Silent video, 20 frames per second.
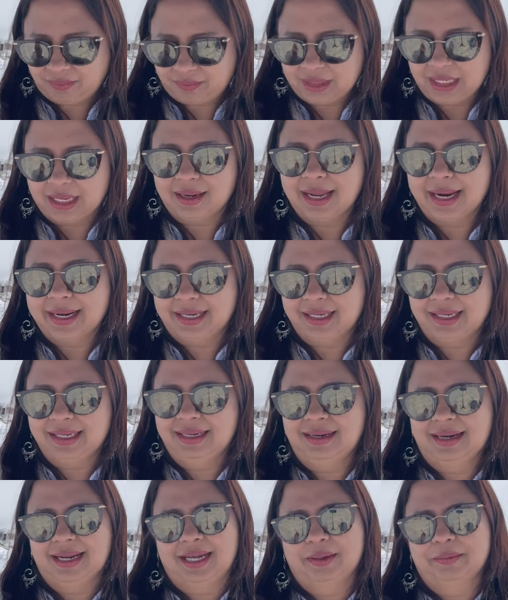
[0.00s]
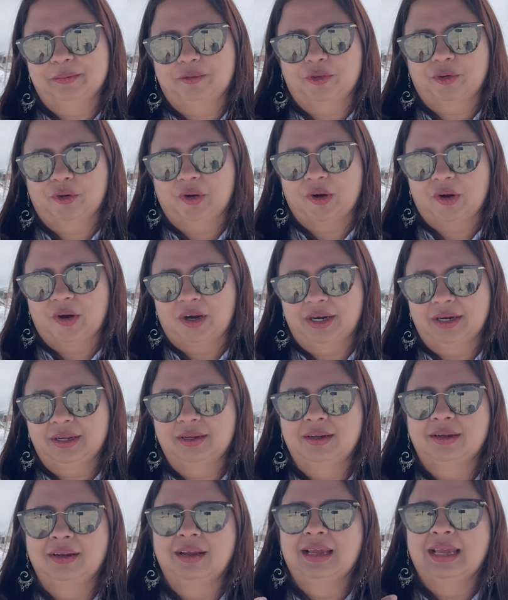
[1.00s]
light a ghee lamp for God,
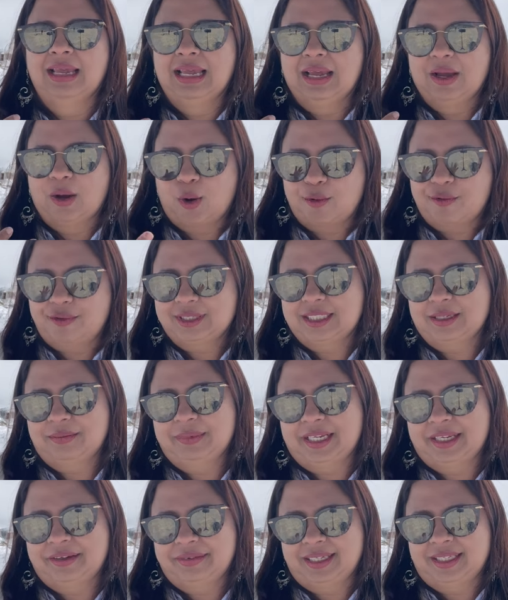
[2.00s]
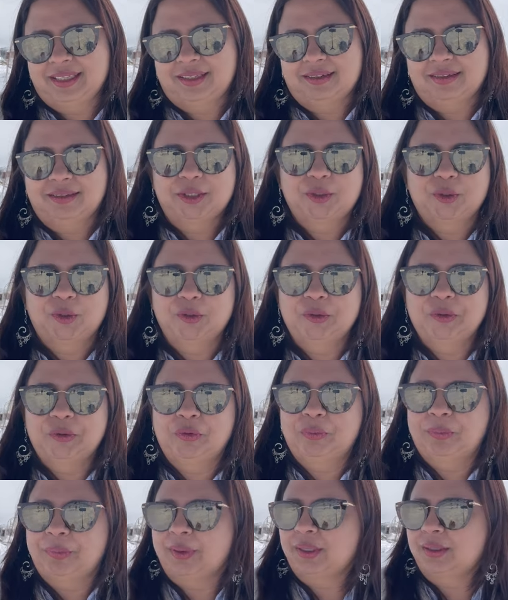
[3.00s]
offer some nevedya, show
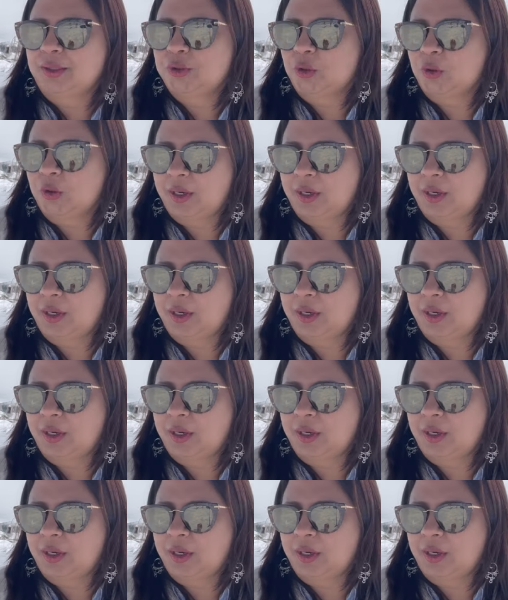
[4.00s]
dhupa, show